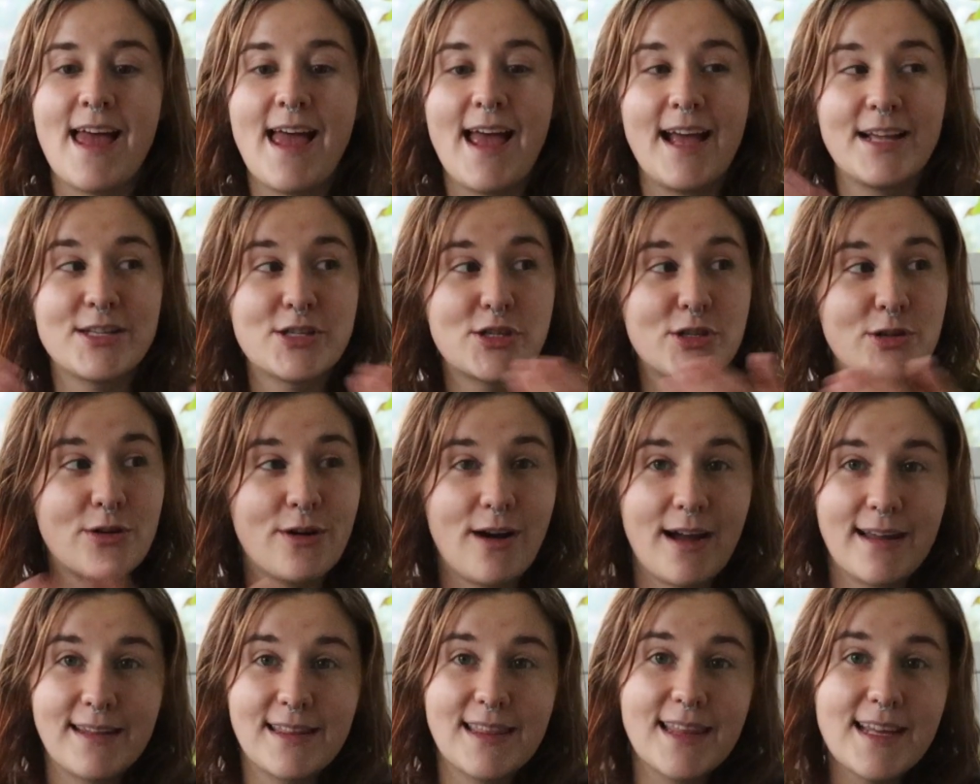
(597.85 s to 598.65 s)
And so
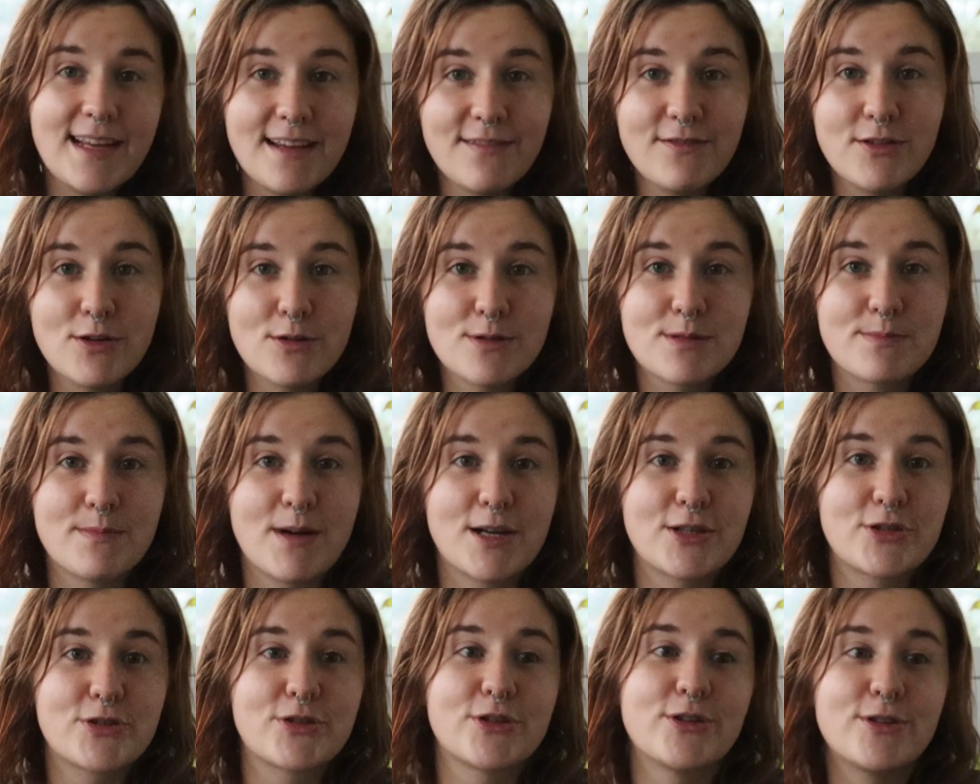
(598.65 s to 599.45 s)
I'd leave those
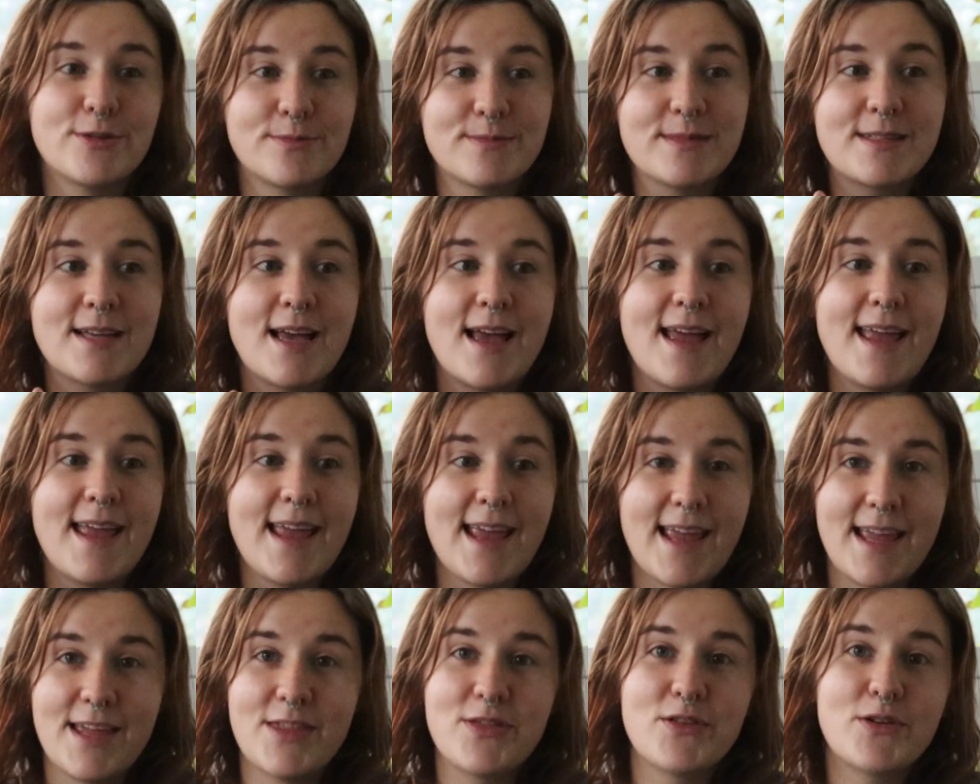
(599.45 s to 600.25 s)
mushrooms
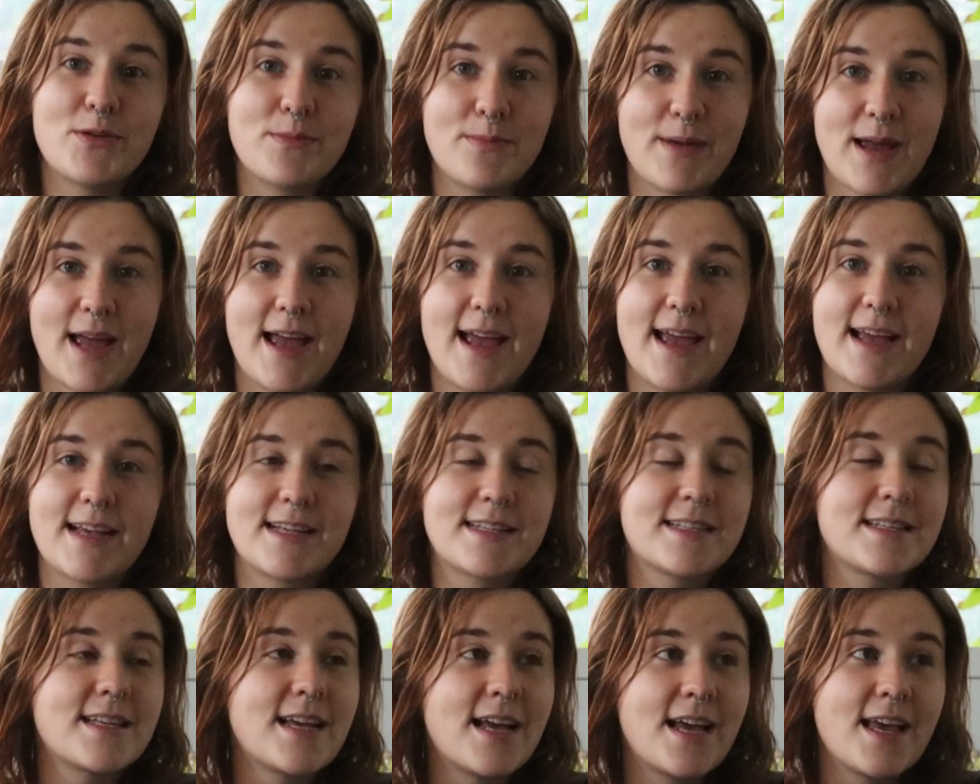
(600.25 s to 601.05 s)
in their
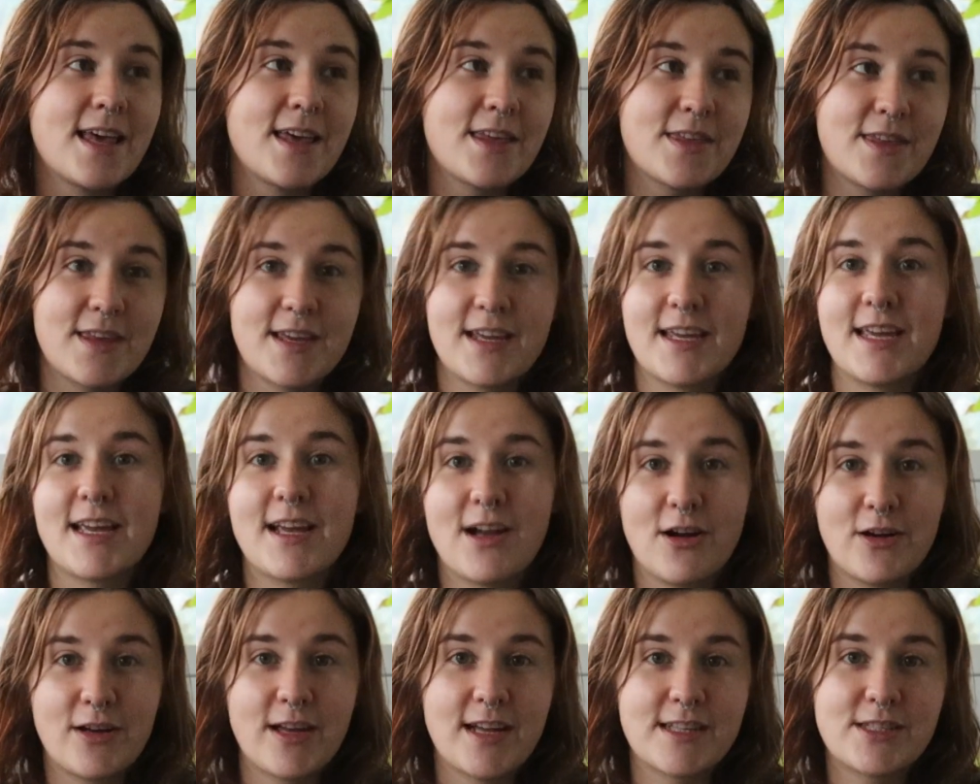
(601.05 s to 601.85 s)
bags, thinking
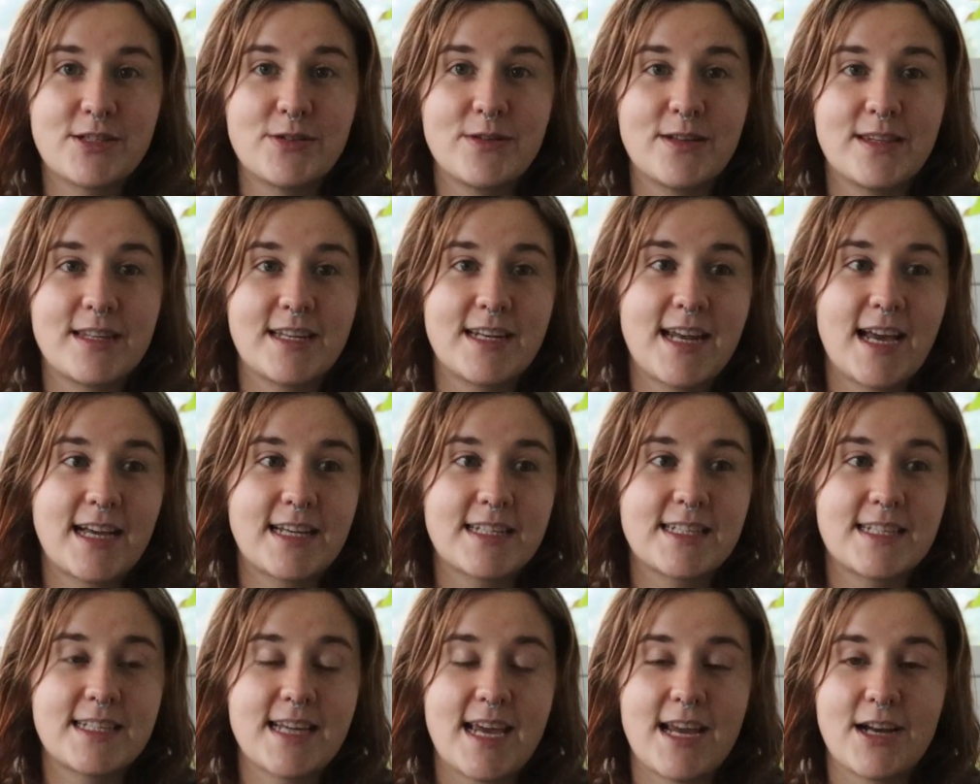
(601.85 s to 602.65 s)
I'll get to it the
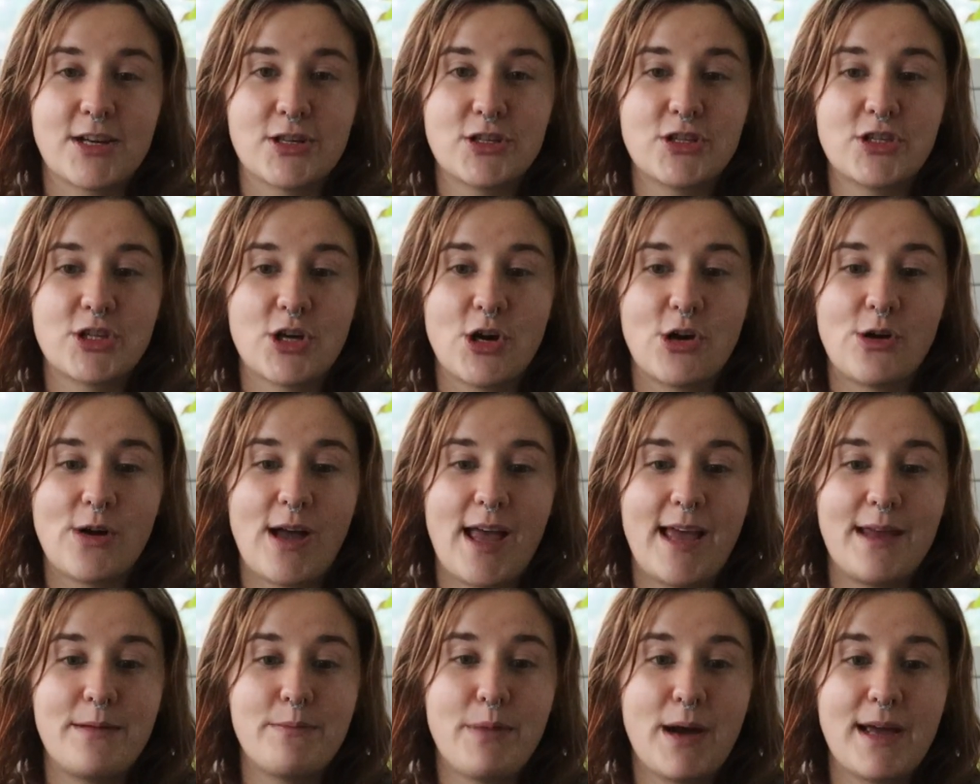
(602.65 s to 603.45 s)
next day or so,
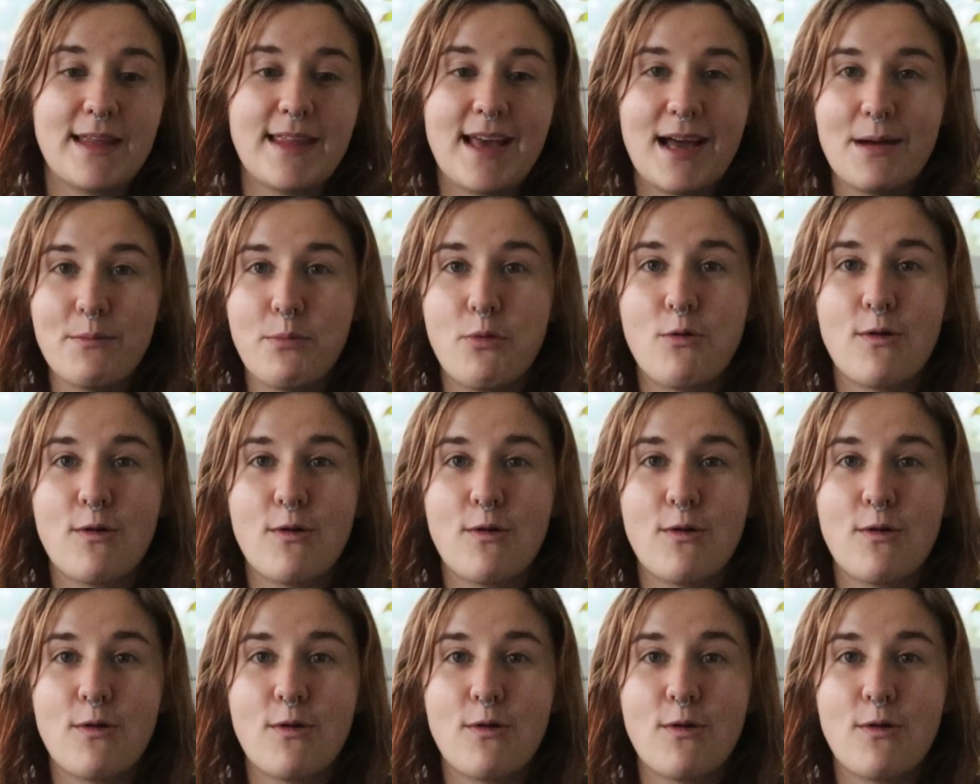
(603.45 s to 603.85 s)
and by that